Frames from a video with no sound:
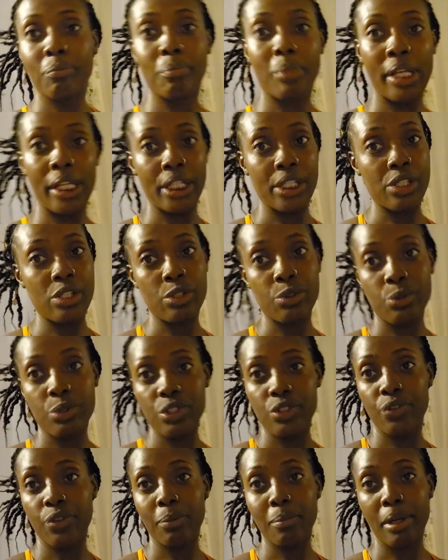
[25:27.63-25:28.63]
bathing
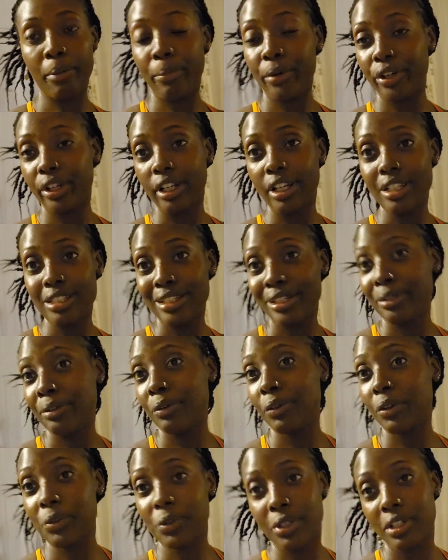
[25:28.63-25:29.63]
suits for my birthday because I
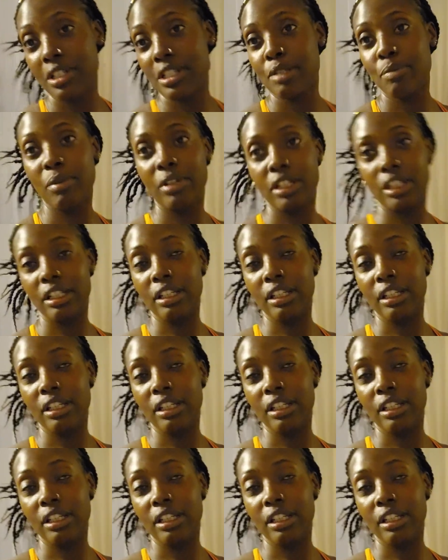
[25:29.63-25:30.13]
knew I was gonna spend